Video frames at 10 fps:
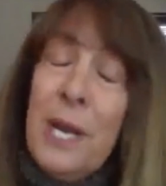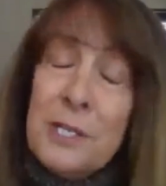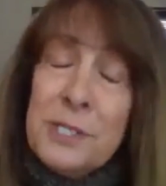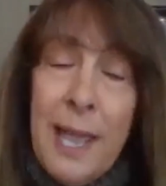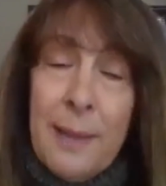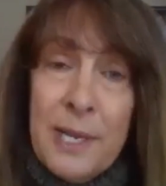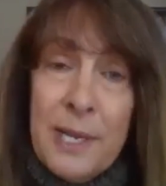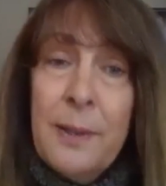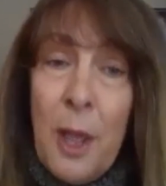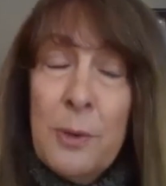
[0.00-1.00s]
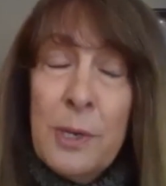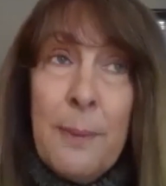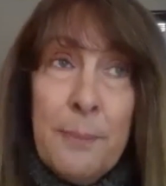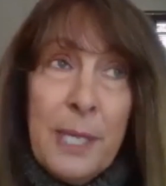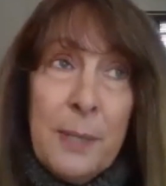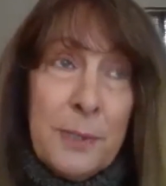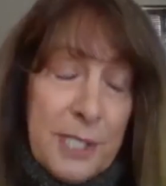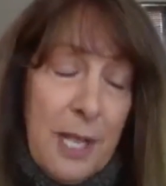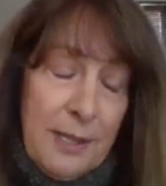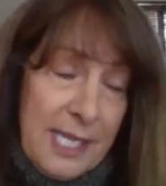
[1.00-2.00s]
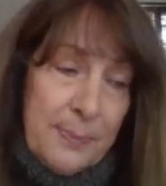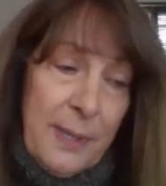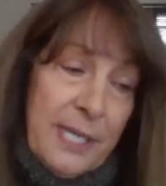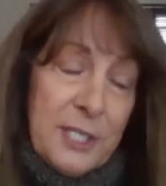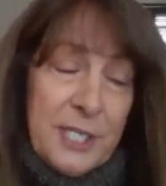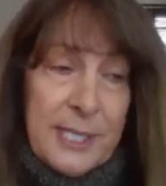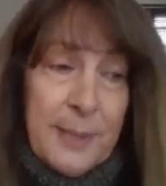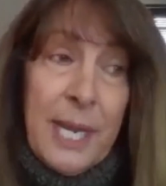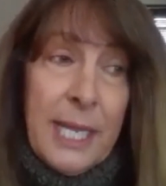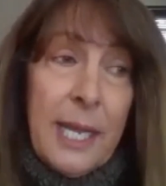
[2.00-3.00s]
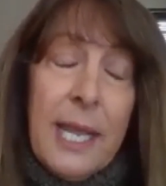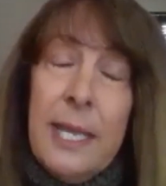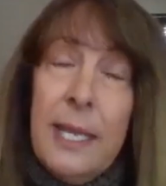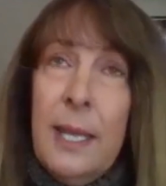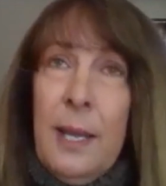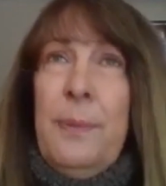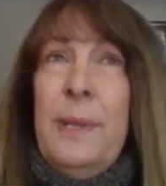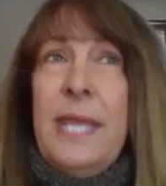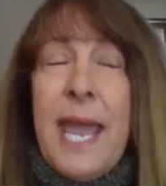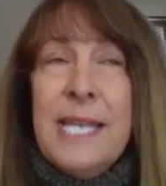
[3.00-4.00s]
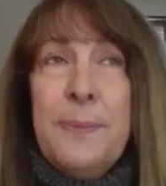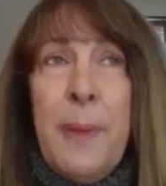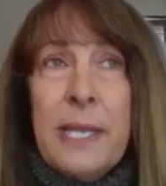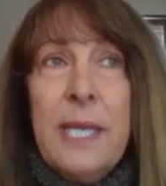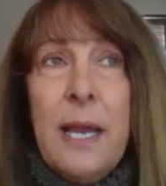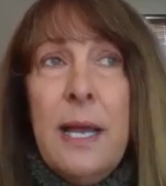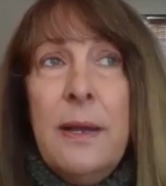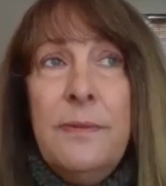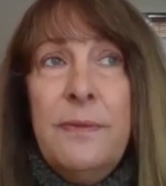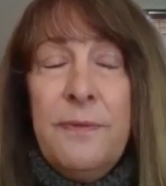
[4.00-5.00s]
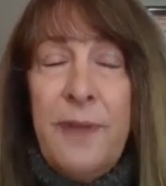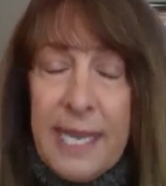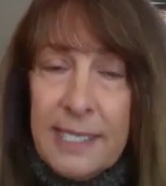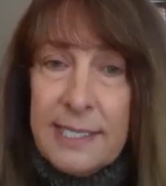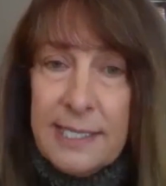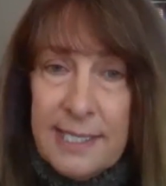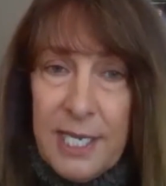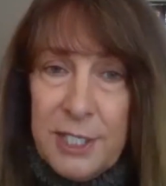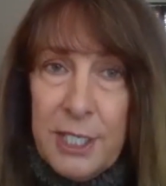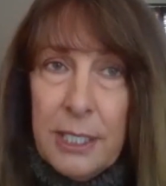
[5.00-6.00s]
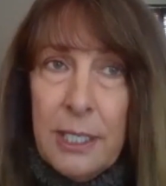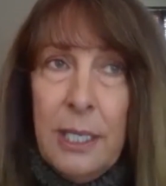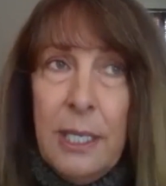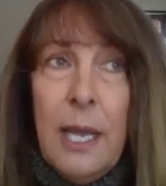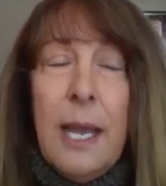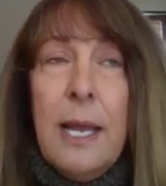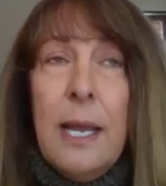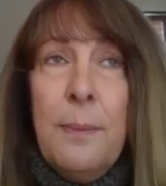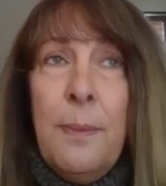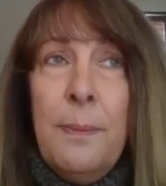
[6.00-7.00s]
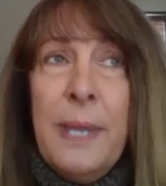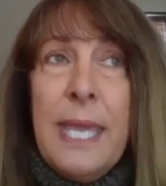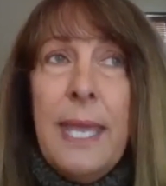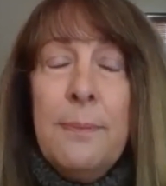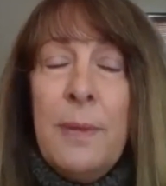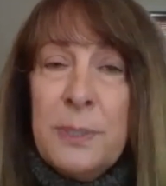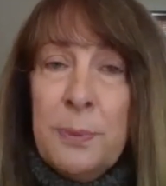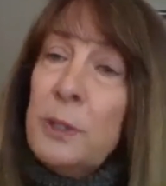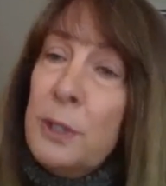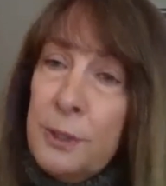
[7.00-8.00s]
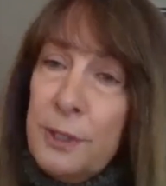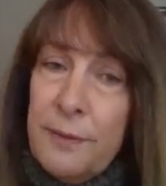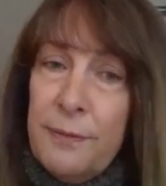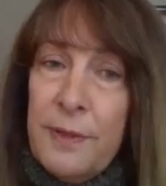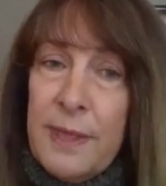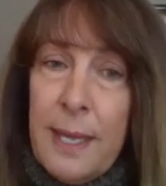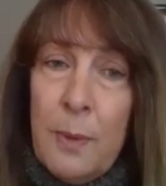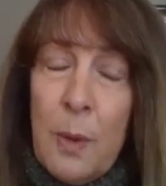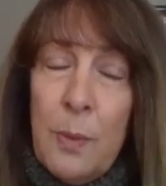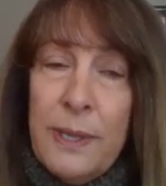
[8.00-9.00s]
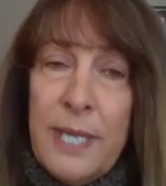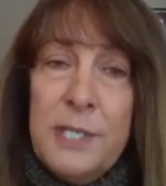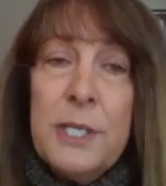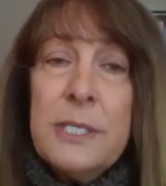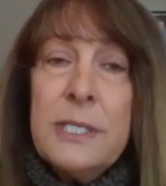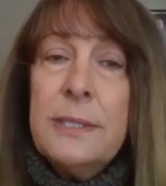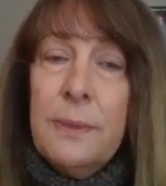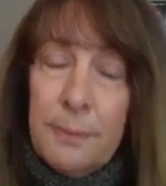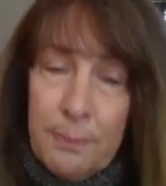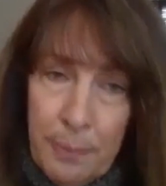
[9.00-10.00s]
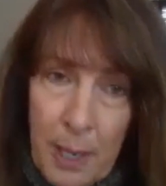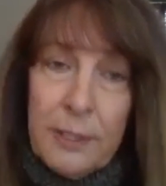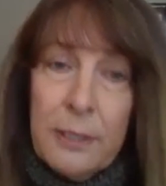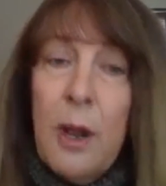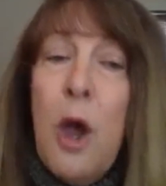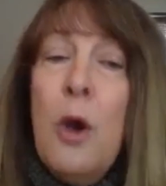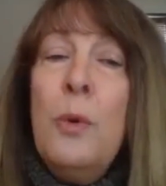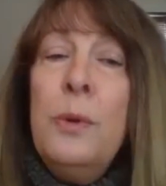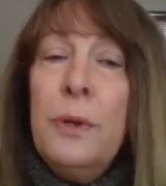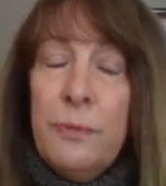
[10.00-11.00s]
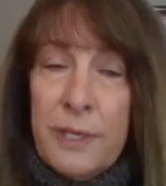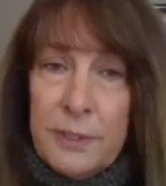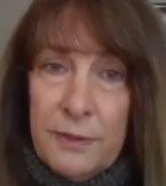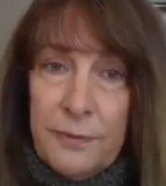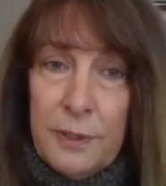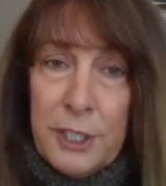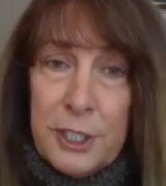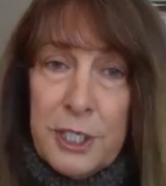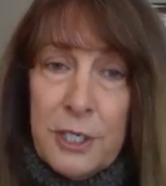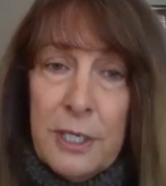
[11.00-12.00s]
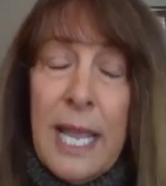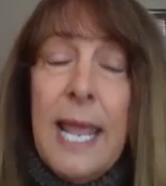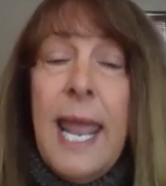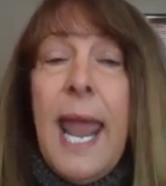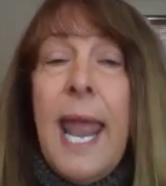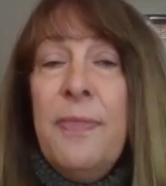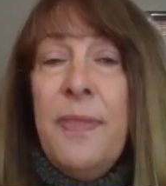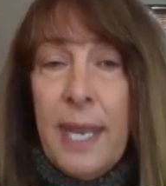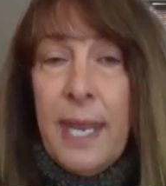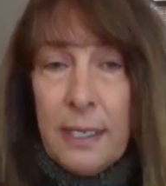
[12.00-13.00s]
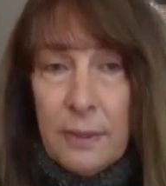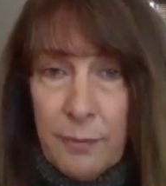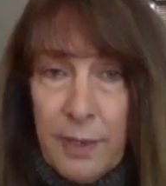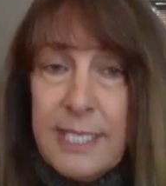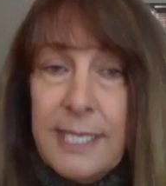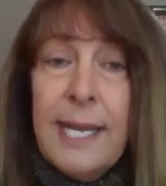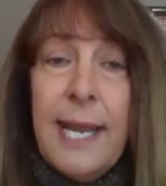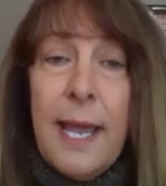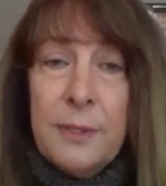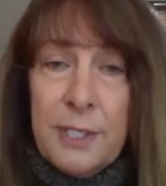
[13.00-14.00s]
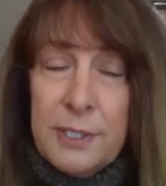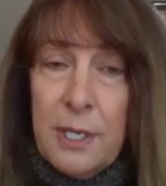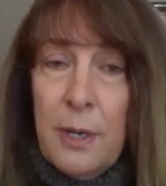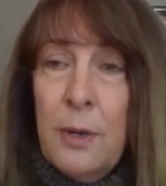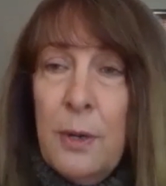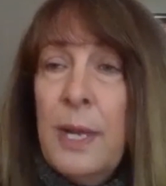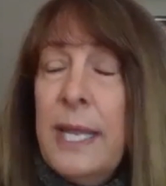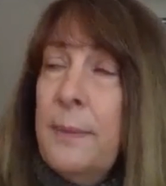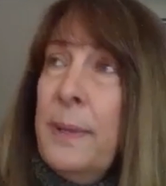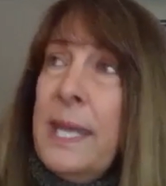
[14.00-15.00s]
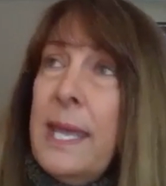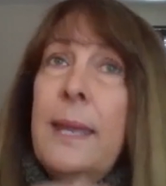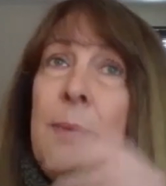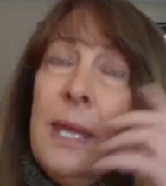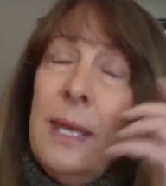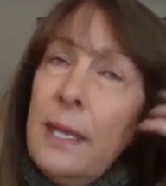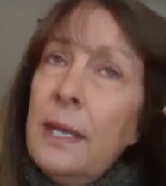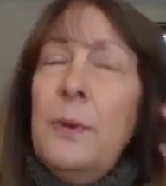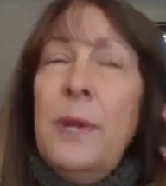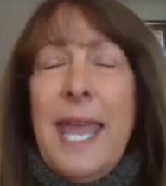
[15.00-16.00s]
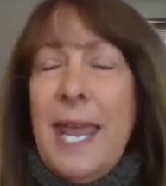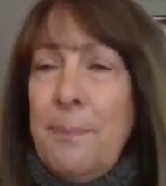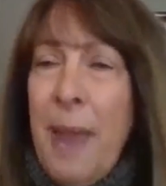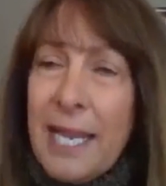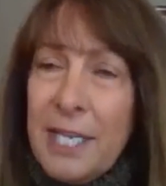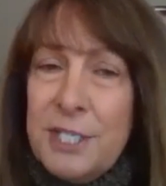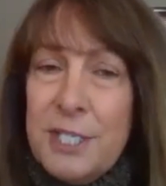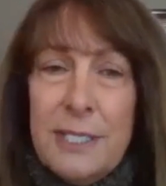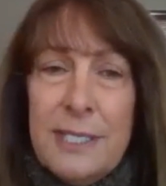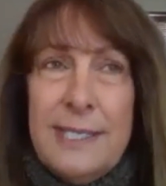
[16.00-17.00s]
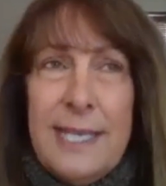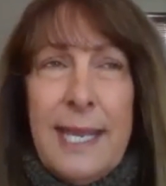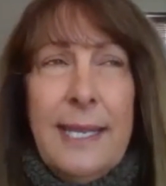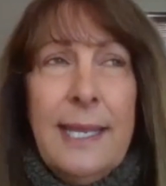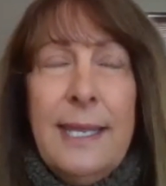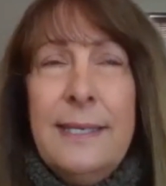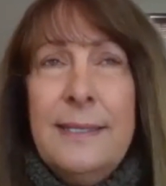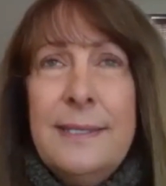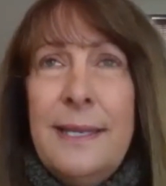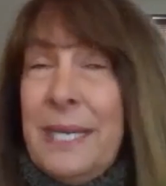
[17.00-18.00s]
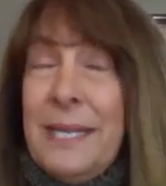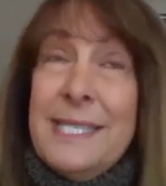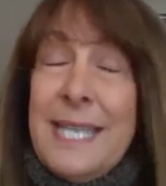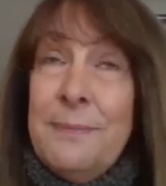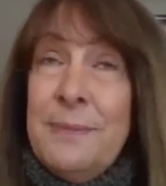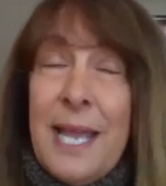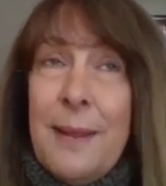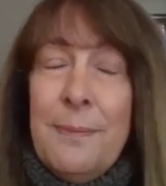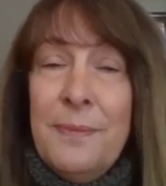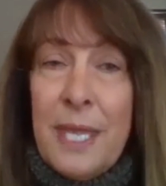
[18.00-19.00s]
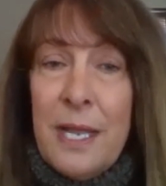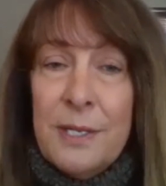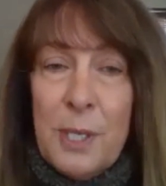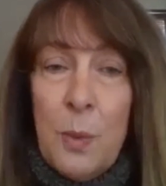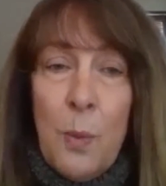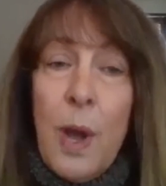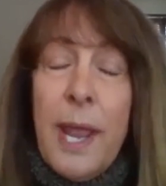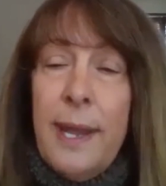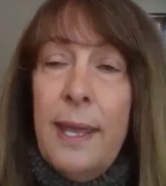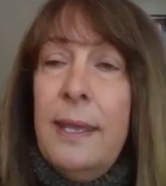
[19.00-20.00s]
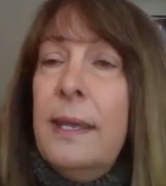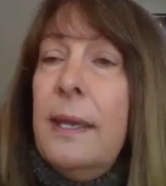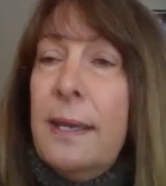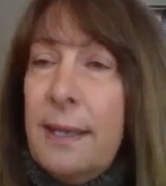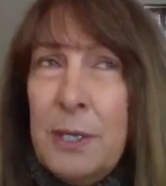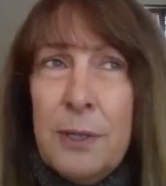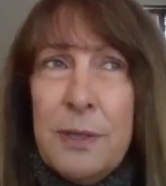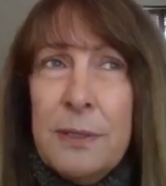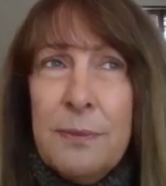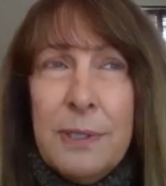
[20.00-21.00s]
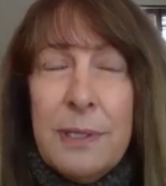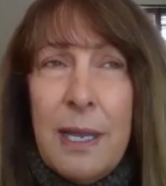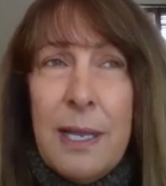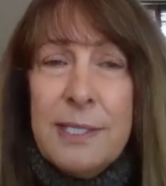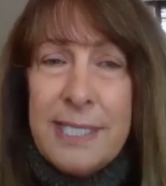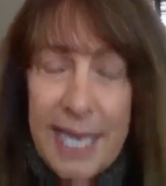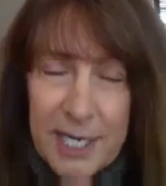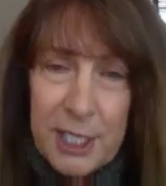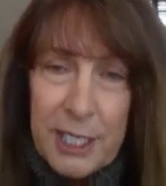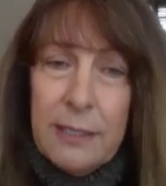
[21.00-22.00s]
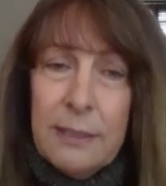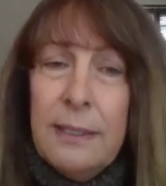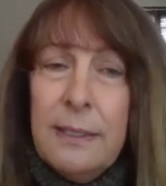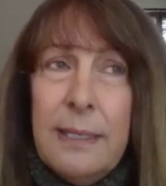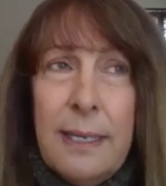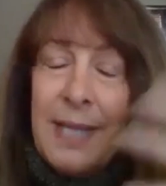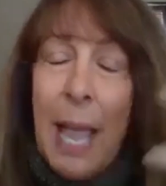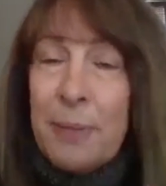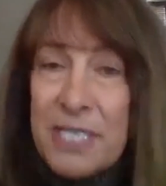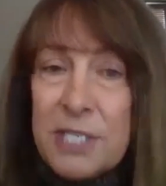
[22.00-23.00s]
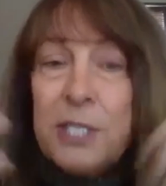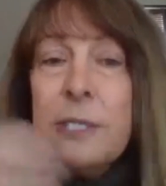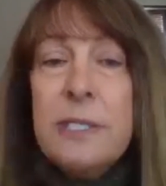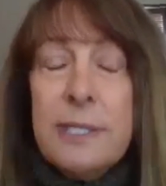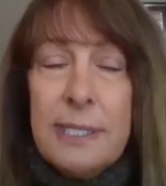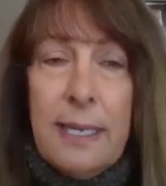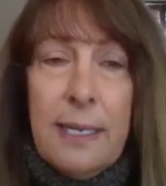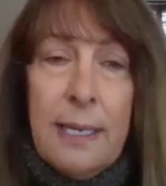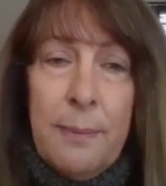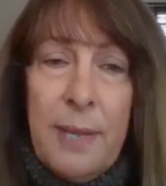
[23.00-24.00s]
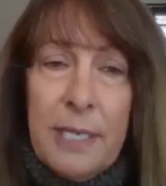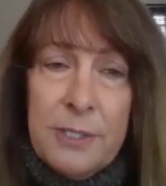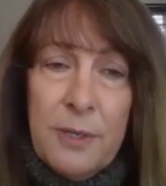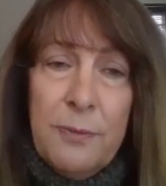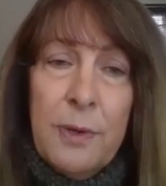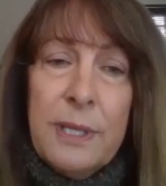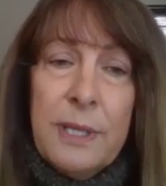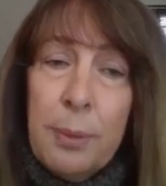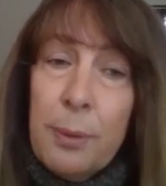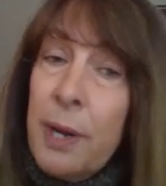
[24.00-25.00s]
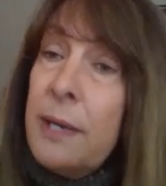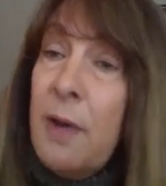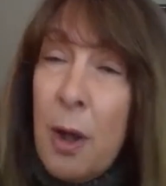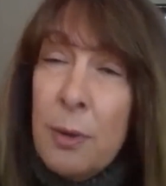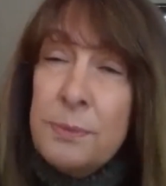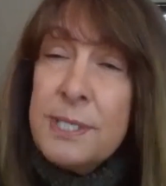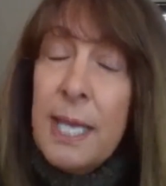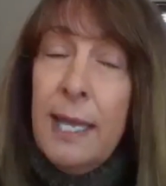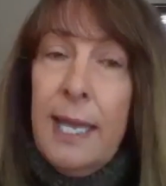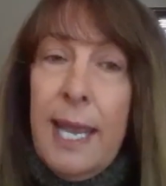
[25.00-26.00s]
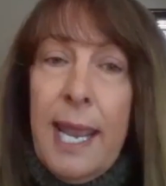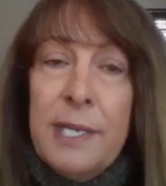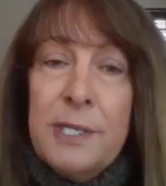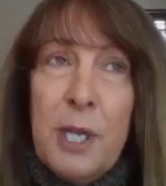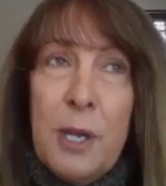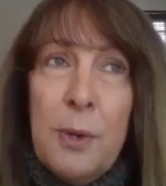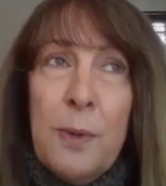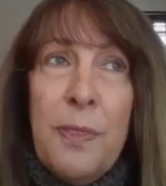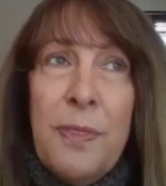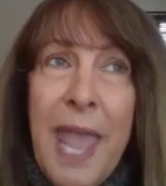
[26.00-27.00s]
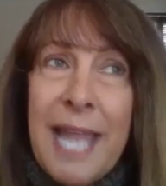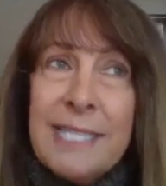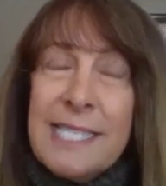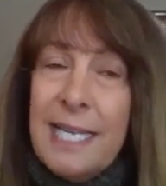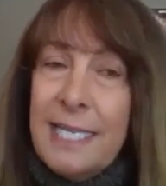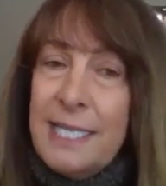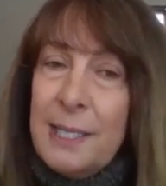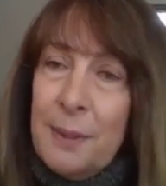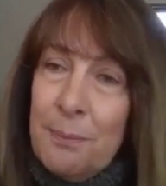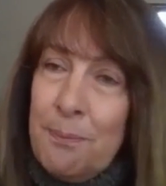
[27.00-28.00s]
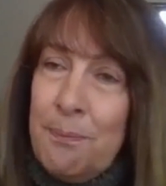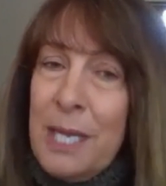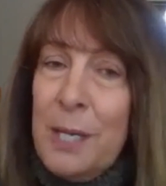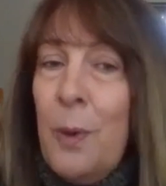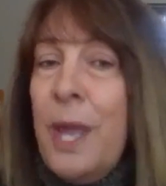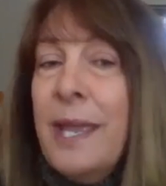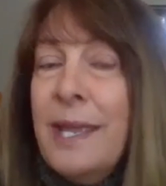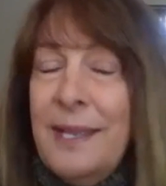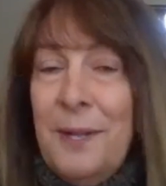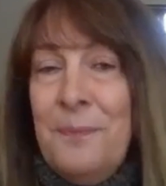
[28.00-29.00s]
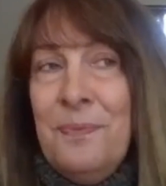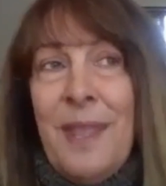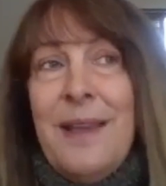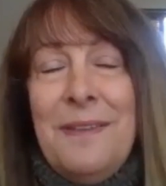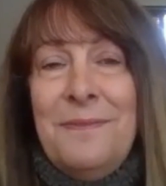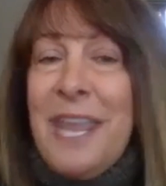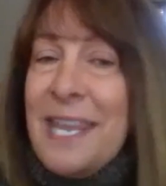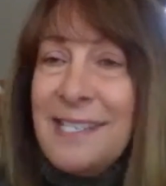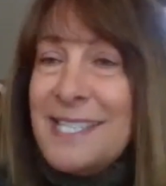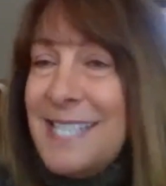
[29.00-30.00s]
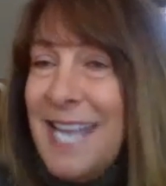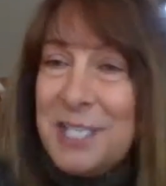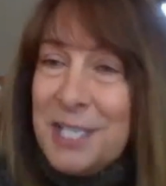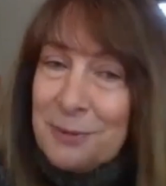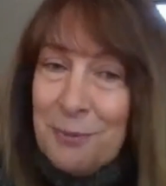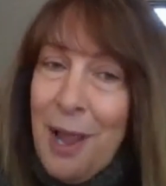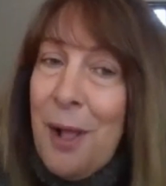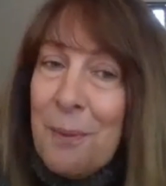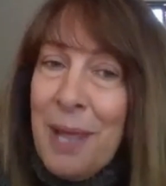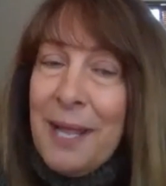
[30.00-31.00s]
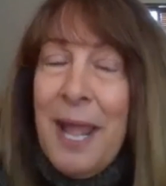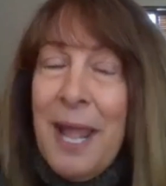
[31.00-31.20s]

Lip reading: But I also have my own company, which I'll explain in just a minute. But the aspect of vacant staging became much more lucrative for them when they just bought their own rental furniture and then rented it out. So it became, they had packages, but at the same time, they also won, the staging competitions and so forth in Parade of Homes. And so that's kind of the big wig vacant staging realm.